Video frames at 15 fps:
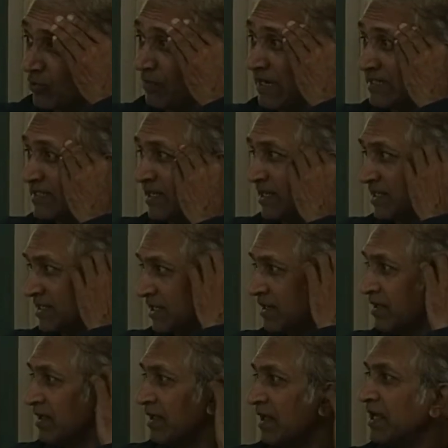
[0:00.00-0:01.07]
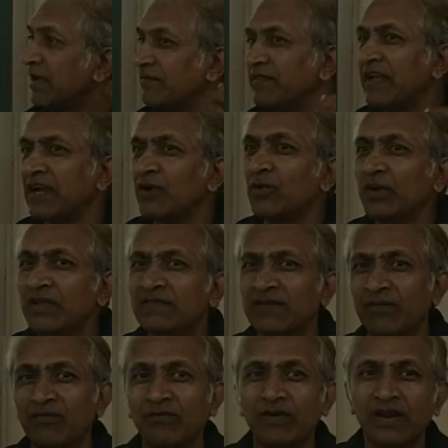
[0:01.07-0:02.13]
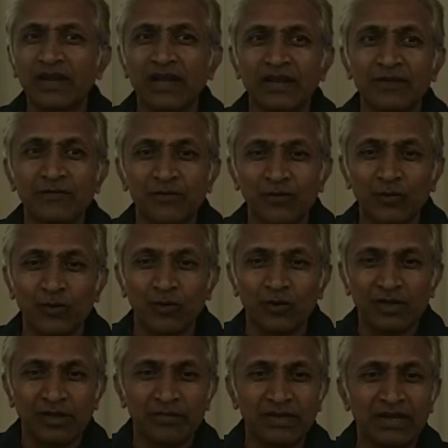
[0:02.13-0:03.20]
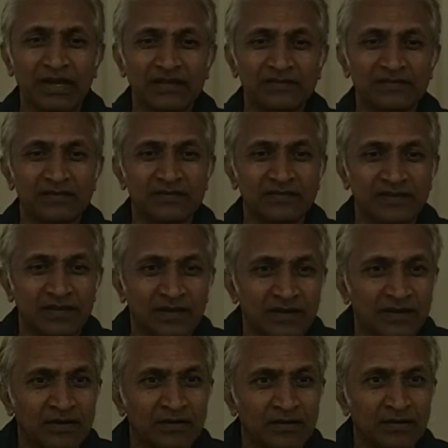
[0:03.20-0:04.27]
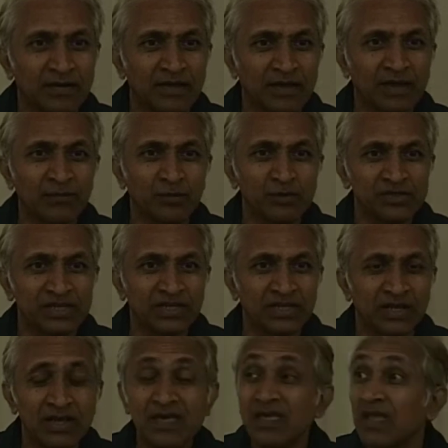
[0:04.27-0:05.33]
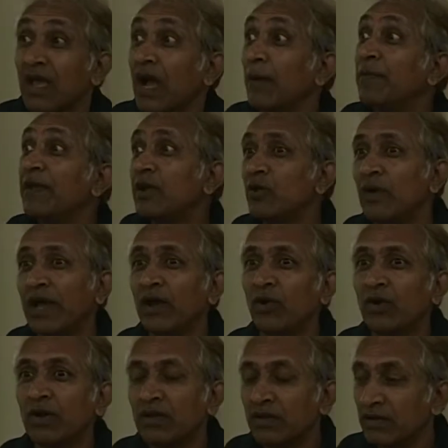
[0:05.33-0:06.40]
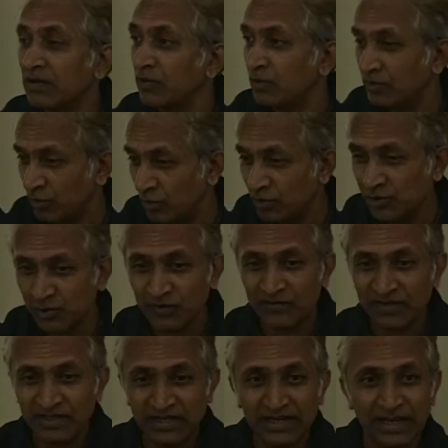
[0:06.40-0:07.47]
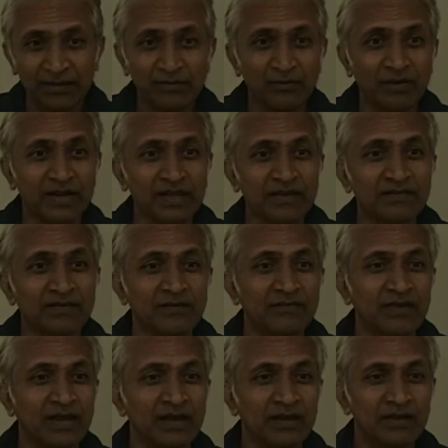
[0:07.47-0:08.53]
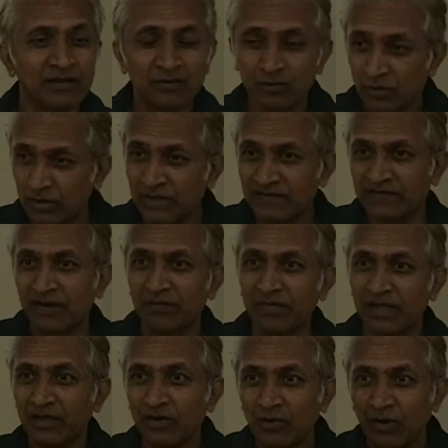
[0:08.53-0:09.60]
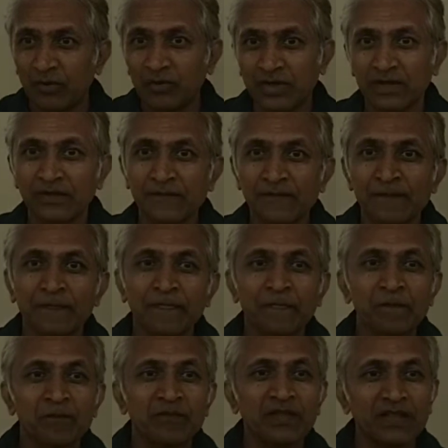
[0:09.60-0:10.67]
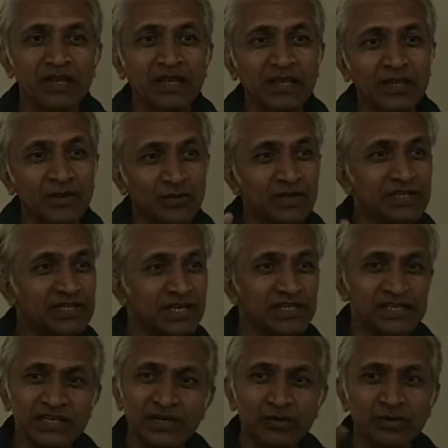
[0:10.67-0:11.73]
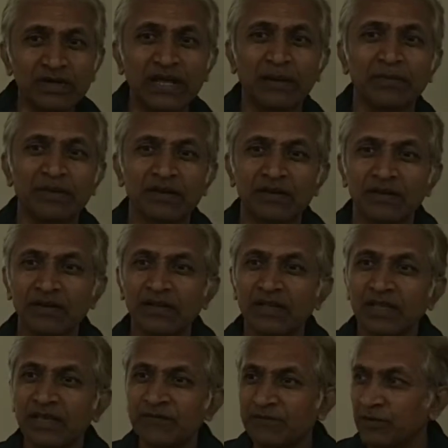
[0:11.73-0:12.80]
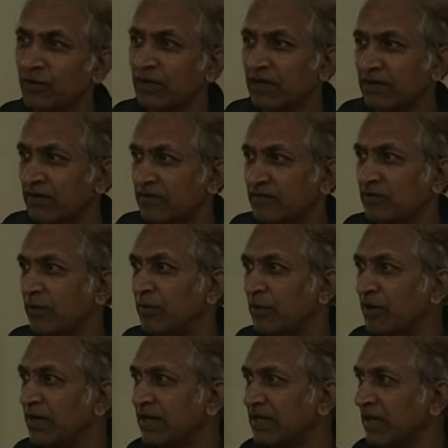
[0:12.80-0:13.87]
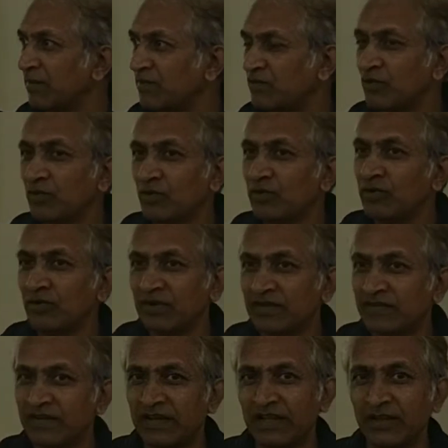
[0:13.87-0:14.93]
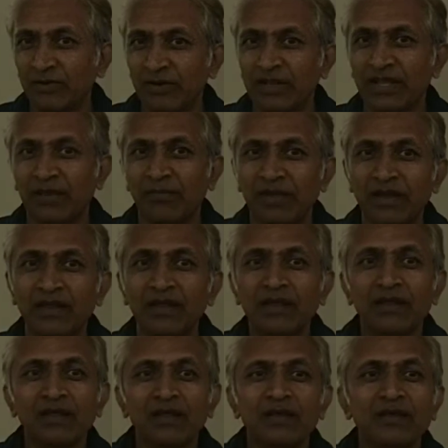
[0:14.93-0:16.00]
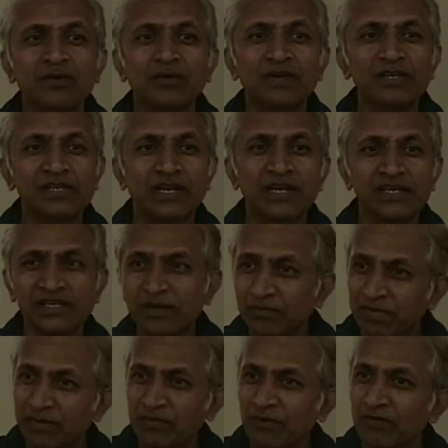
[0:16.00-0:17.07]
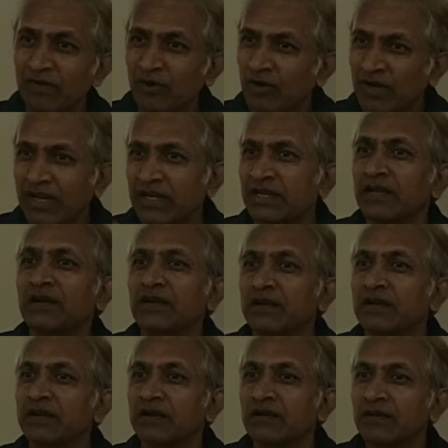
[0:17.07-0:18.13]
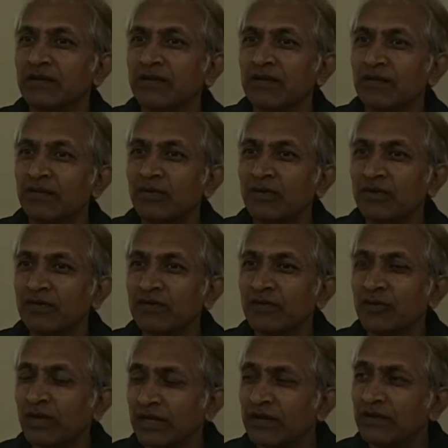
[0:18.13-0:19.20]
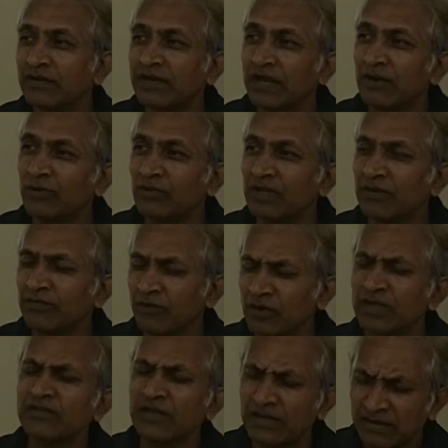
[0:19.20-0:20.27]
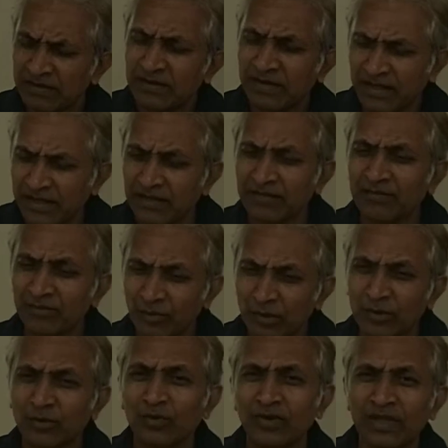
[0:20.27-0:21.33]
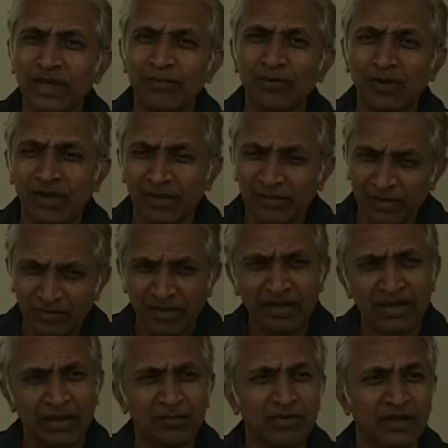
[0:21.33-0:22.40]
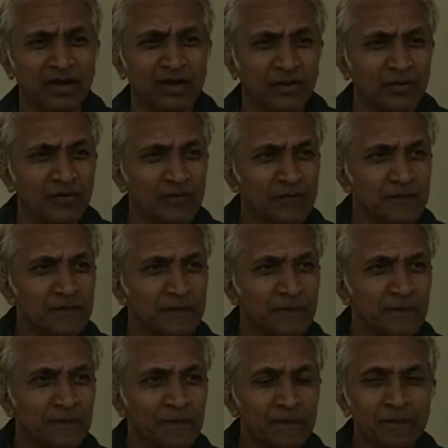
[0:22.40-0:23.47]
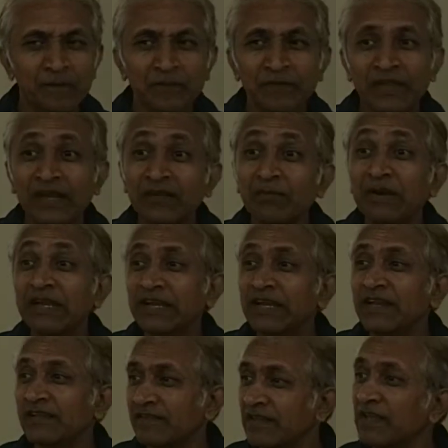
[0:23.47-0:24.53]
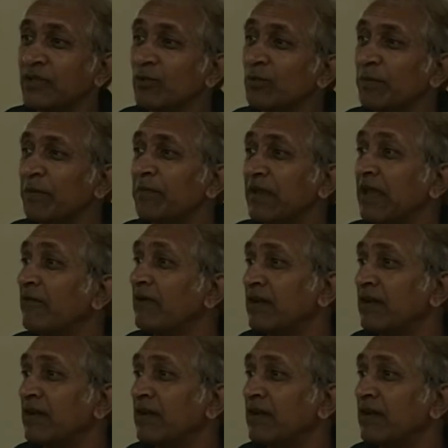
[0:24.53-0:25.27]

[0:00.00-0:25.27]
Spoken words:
to my generation, if they are doing some work and if you go there and ask, sir, ek puchna tha, abhi kyun aaye ho? Don't you see that I am working somewhere? Don't disturb me, go out. Then in your generation it won't happen. If your subordinate comes to you, you are sitting in your cabin, your generation people will not get irritated. Because you can tell to that, okay, chal, theek hai, bol tu, kya bolna hai, main mera kaam kar raha hu. That multitasking you people have,